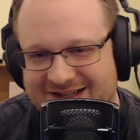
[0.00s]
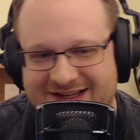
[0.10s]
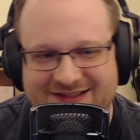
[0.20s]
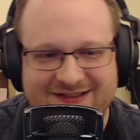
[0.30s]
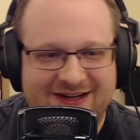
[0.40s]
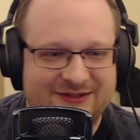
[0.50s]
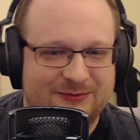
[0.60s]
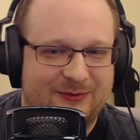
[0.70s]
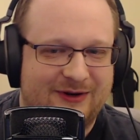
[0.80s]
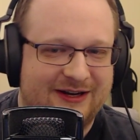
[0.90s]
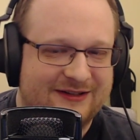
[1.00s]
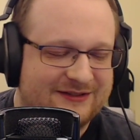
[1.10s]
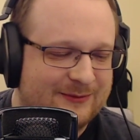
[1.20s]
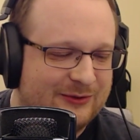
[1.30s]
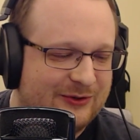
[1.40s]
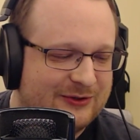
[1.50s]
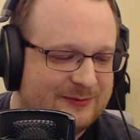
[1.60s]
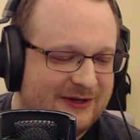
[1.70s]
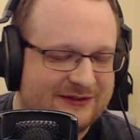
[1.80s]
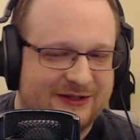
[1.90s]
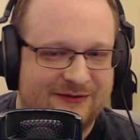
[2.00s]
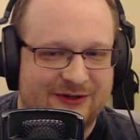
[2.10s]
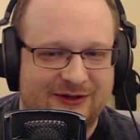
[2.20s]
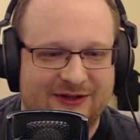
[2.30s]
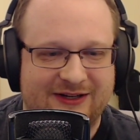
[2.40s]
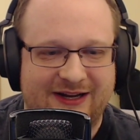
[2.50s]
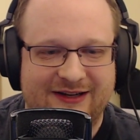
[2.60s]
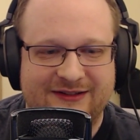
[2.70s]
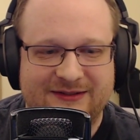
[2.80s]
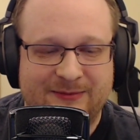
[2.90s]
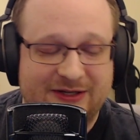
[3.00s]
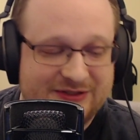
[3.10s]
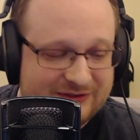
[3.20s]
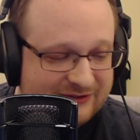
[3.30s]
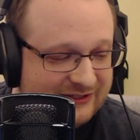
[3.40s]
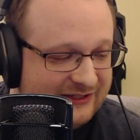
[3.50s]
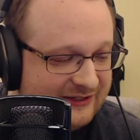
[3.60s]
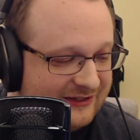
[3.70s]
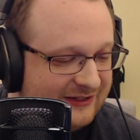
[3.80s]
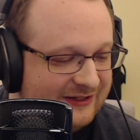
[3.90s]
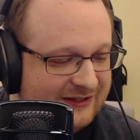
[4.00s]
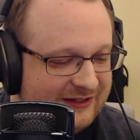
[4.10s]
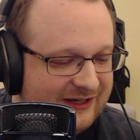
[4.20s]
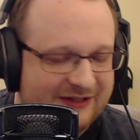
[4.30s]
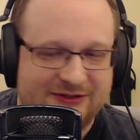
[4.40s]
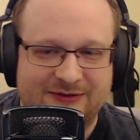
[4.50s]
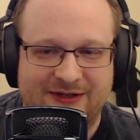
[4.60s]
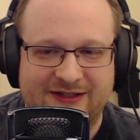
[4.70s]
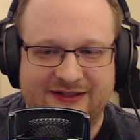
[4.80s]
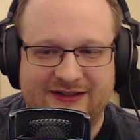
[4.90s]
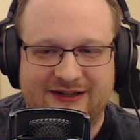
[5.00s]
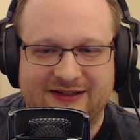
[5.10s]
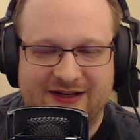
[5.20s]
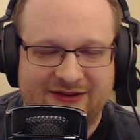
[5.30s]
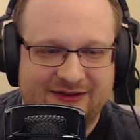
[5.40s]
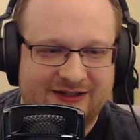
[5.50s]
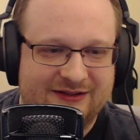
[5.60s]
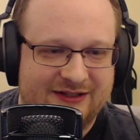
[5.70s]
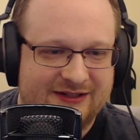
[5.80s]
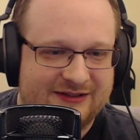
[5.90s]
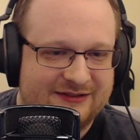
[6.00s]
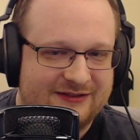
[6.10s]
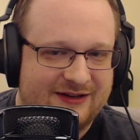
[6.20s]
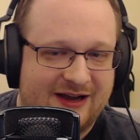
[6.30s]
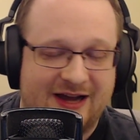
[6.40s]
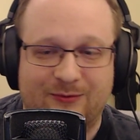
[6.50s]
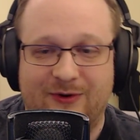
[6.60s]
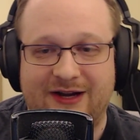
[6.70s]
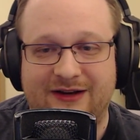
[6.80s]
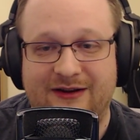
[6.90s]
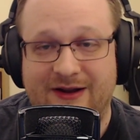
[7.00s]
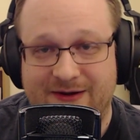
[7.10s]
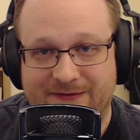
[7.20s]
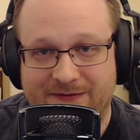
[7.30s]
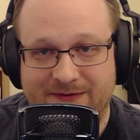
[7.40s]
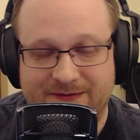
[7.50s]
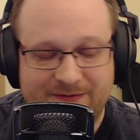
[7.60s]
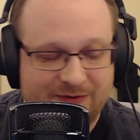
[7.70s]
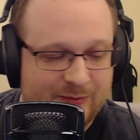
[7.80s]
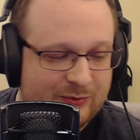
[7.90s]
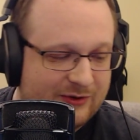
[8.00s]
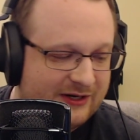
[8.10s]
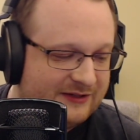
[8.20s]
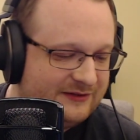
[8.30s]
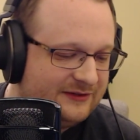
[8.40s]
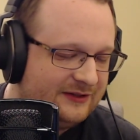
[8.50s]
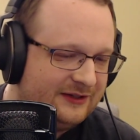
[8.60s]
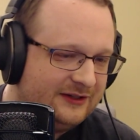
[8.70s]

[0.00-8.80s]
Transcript: it's not as wide as some closebacks I've heard. And especially at two ninety-nine, I think that it's not wide enough for the price.